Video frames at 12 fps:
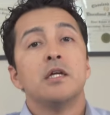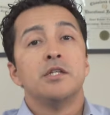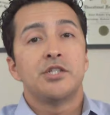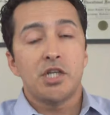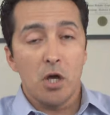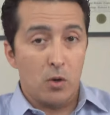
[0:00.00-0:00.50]

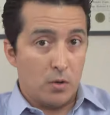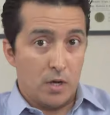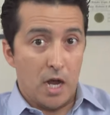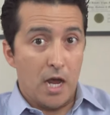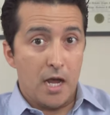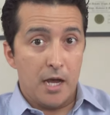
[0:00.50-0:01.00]
So
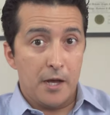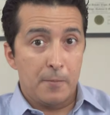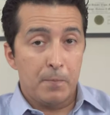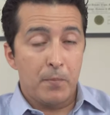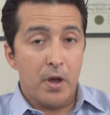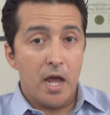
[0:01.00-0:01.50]

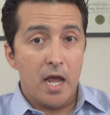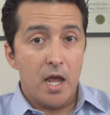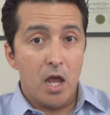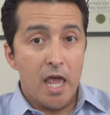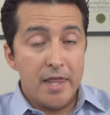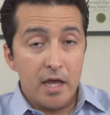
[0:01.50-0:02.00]

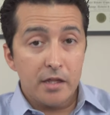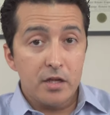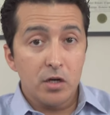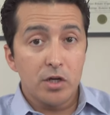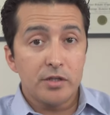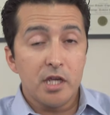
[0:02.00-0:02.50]

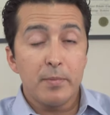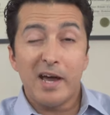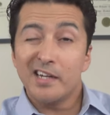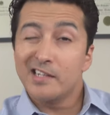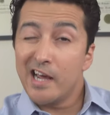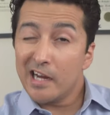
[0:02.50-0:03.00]
another good thing
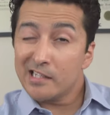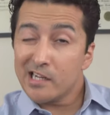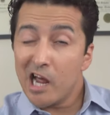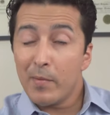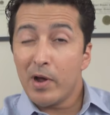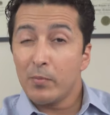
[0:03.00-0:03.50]
about
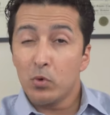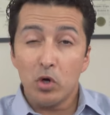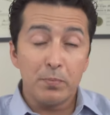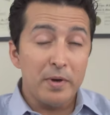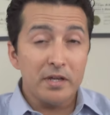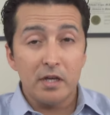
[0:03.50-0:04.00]
Dexcom, I'm
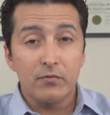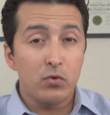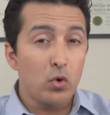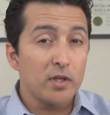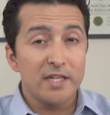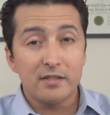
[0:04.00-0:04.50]
going back and
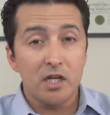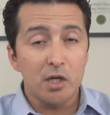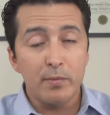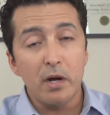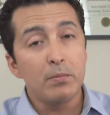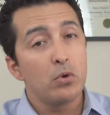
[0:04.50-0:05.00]
forth as I
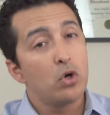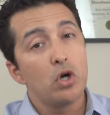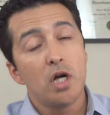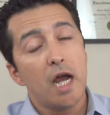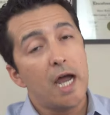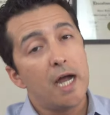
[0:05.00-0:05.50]

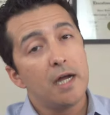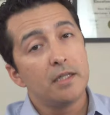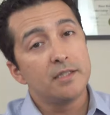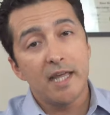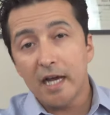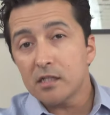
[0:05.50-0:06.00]
remember.
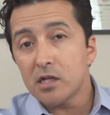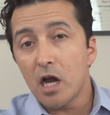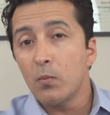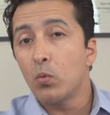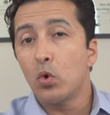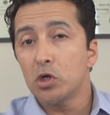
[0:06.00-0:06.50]

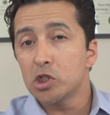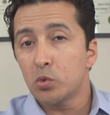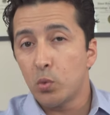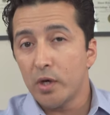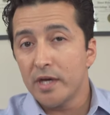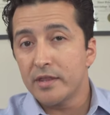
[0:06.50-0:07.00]
Dexcom works
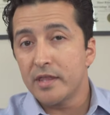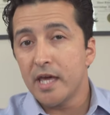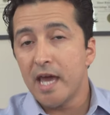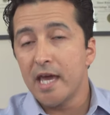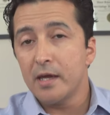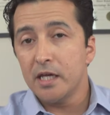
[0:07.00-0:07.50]
with
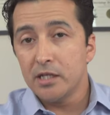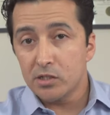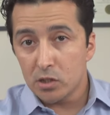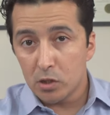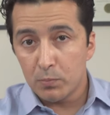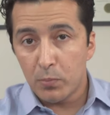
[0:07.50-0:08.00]
an
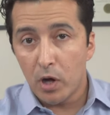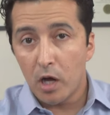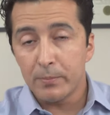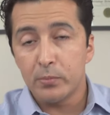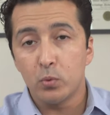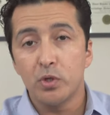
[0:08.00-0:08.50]
insulin
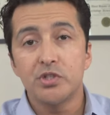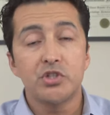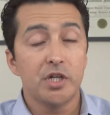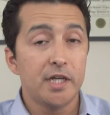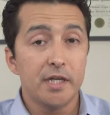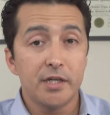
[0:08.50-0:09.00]
pump, which
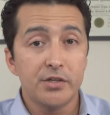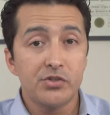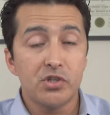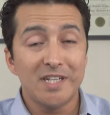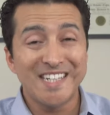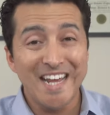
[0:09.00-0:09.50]

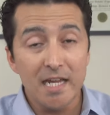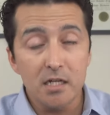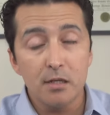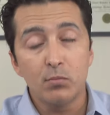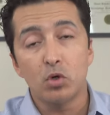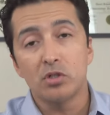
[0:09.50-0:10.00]
is
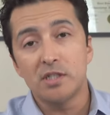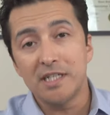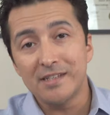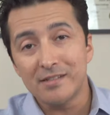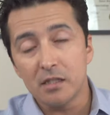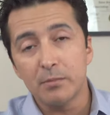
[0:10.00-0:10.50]
Tandem or
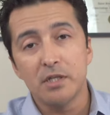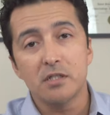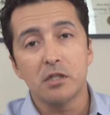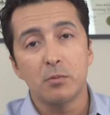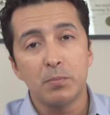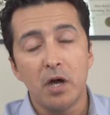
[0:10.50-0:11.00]
T-slim
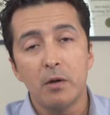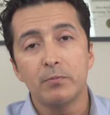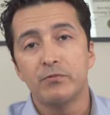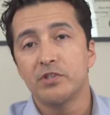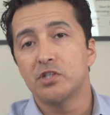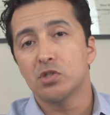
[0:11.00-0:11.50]
insulin
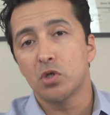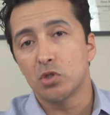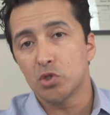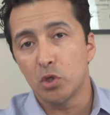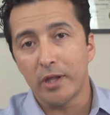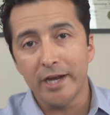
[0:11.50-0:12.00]
pump, which is
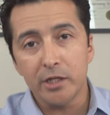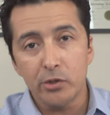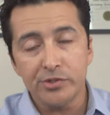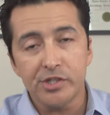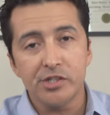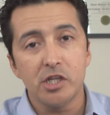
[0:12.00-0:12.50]
Control
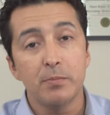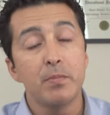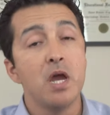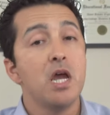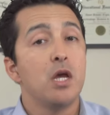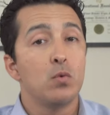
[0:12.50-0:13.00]
IQ
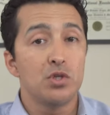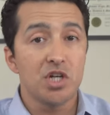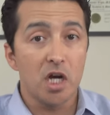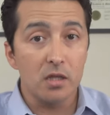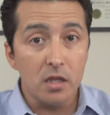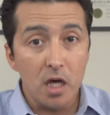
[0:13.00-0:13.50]
system, which
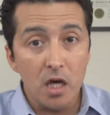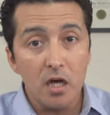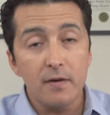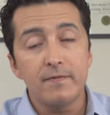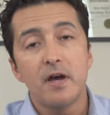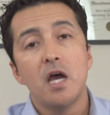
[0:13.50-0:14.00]
I
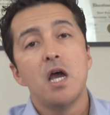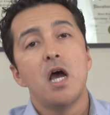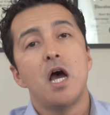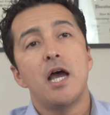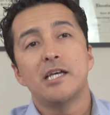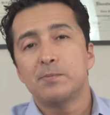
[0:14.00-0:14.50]
love,
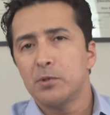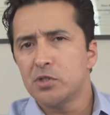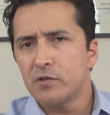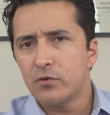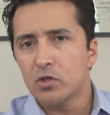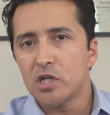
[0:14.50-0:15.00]

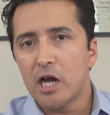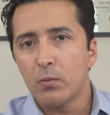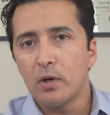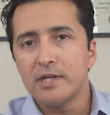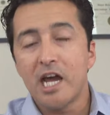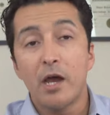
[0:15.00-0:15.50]
especially for type
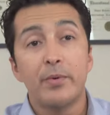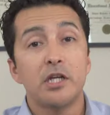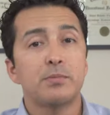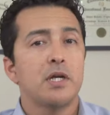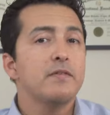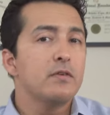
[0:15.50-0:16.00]
1
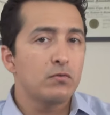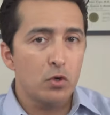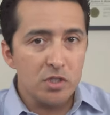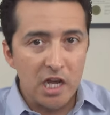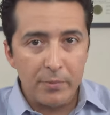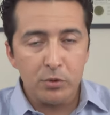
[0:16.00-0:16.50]
diabetics, but even
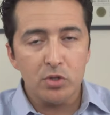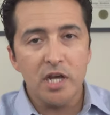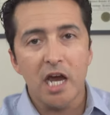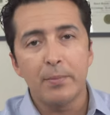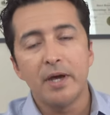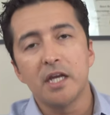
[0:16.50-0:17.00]
for type 2
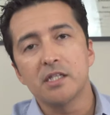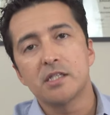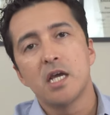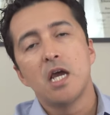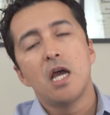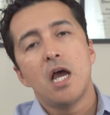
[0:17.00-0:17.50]

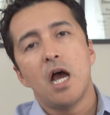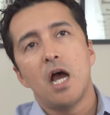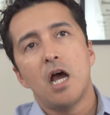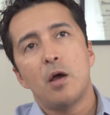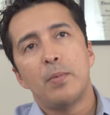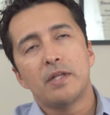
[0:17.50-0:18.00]
diabetics.
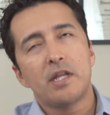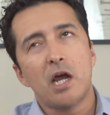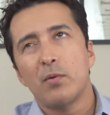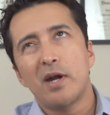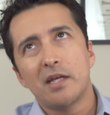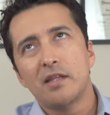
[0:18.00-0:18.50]
But
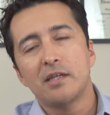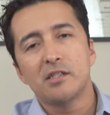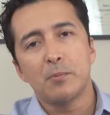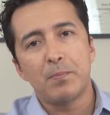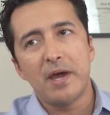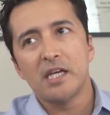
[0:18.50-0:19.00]
type 1, I think, is
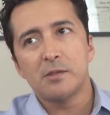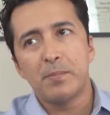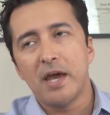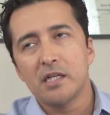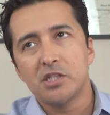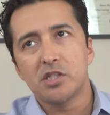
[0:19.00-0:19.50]
the best
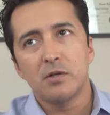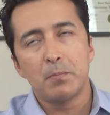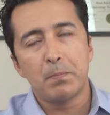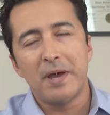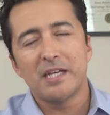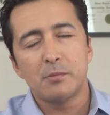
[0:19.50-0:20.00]

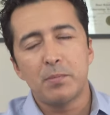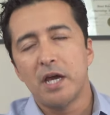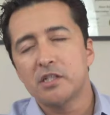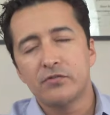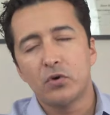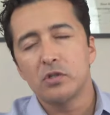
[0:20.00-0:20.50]

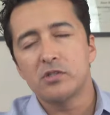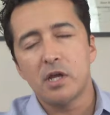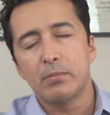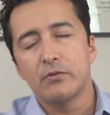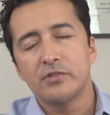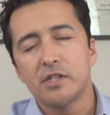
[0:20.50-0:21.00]
match for this
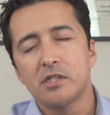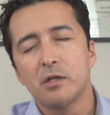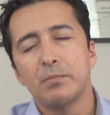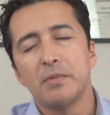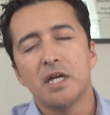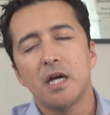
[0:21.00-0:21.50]
type of
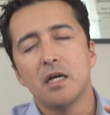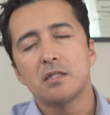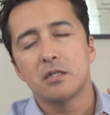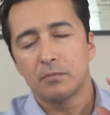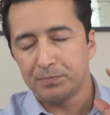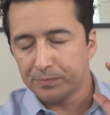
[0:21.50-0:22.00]
system,
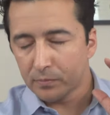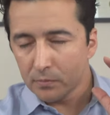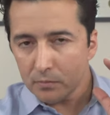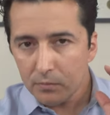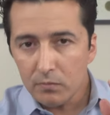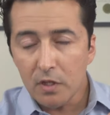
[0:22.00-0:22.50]
because
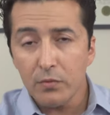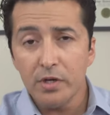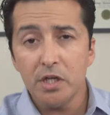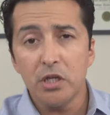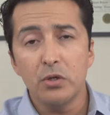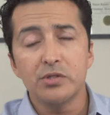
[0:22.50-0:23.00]
when
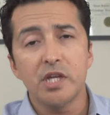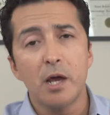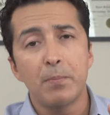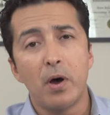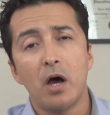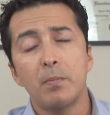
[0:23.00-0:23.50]
you use a
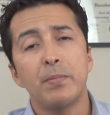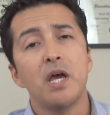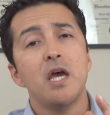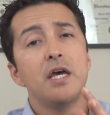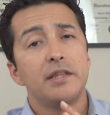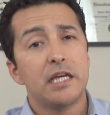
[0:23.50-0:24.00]
pump
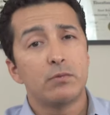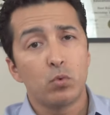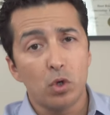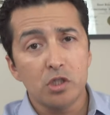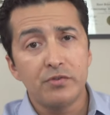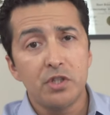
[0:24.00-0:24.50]
that
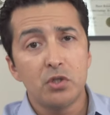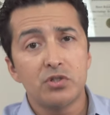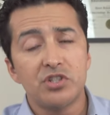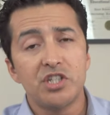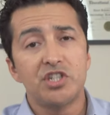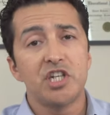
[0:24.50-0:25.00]
works with your
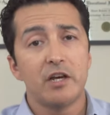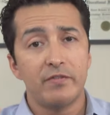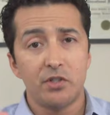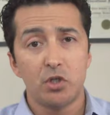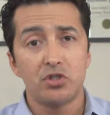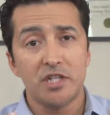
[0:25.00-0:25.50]
CGM,
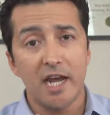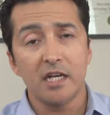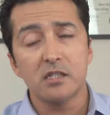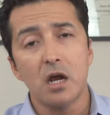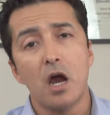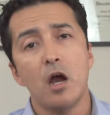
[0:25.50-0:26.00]
with your
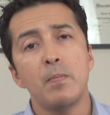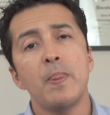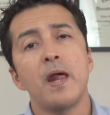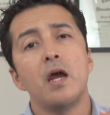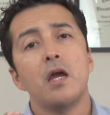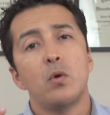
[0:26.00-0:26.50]
Dexcom,
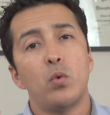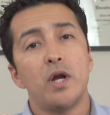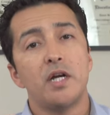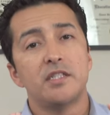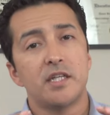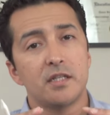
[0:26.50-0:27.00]
where
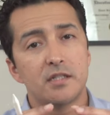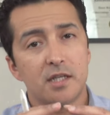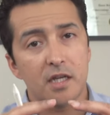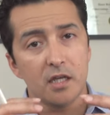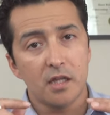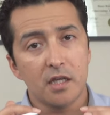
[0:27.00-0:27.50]
it's
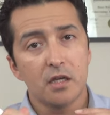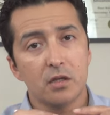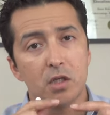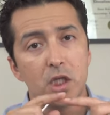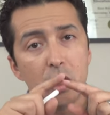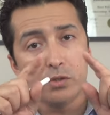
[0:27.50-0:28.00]
like a
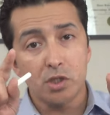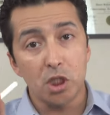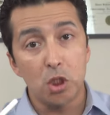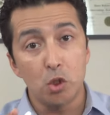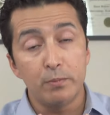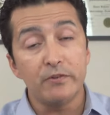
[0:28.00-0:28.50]
closed
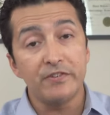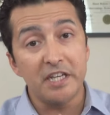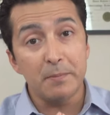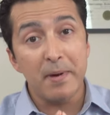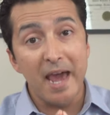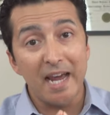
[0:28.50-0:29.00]
loop
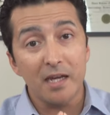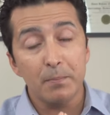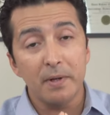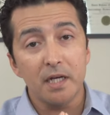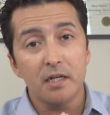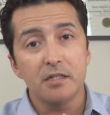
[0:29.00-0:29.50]
feedback
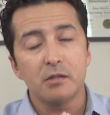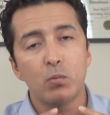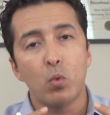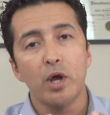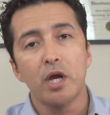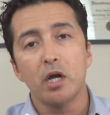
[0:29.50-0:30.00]

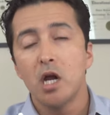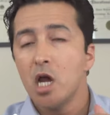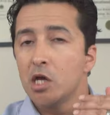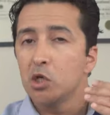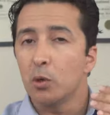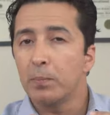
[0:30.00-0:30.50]
mechanism where
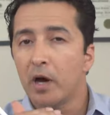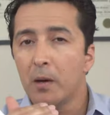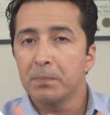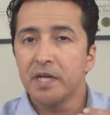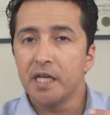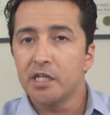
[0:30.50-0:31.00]
your
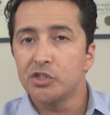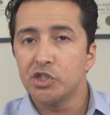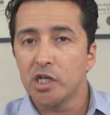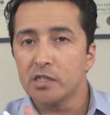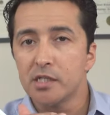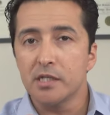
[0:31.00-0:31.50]
pump can
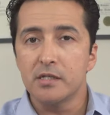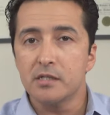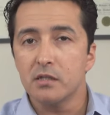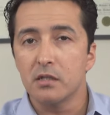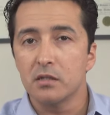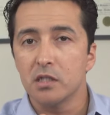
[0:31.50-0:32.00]
adjust the
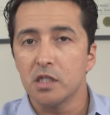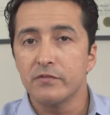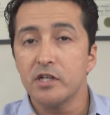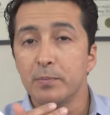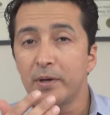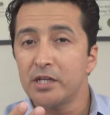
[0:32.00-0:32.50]
insulin
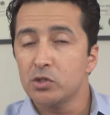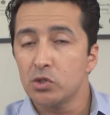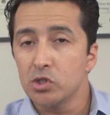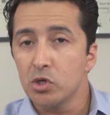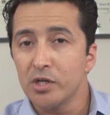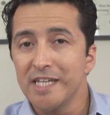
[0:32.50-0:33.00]
delivery based on
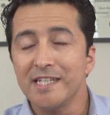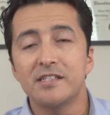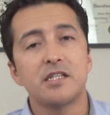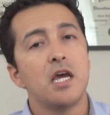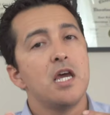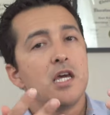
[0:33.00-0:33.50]
your
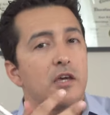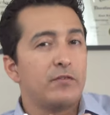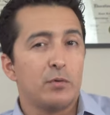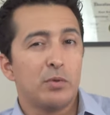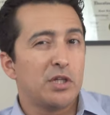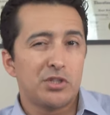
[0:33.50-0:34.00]
needs. If
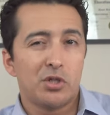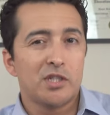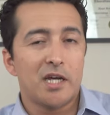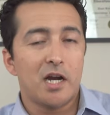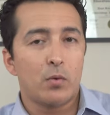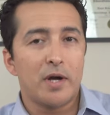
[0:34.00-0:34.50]
your blood sugars
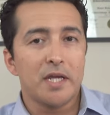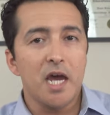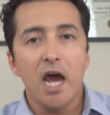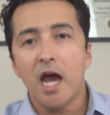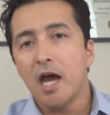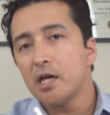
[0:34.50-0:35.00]
are not running
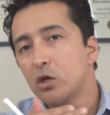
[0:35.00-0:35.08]
high,